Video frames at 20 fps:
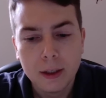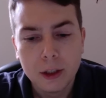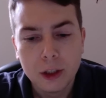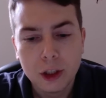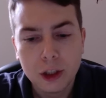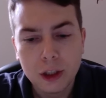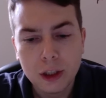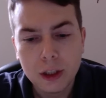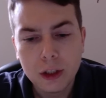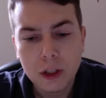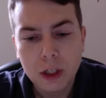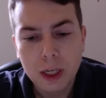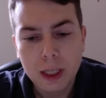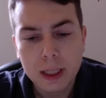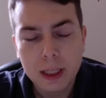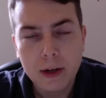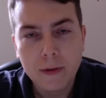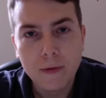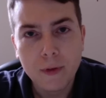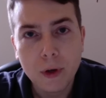she
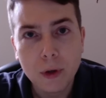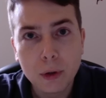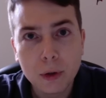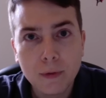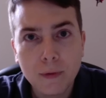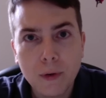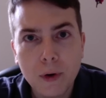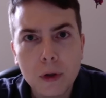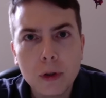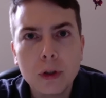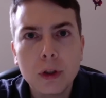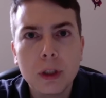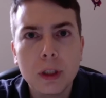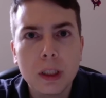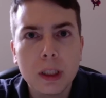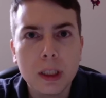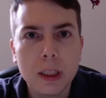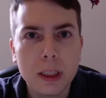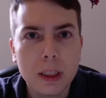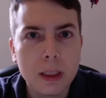said that if those folks
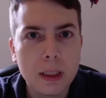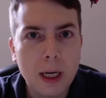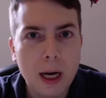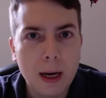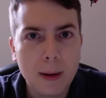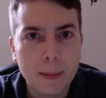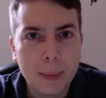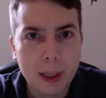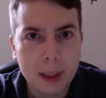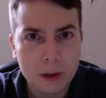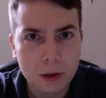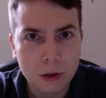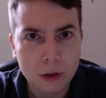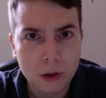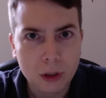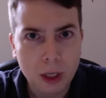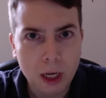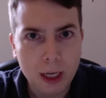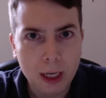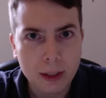didn't stop
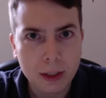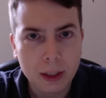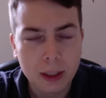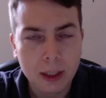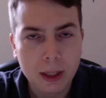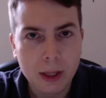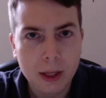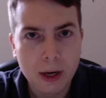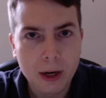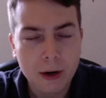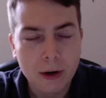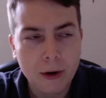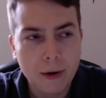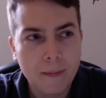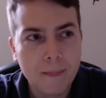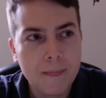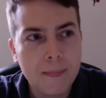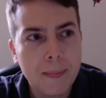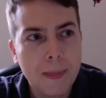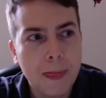exercising their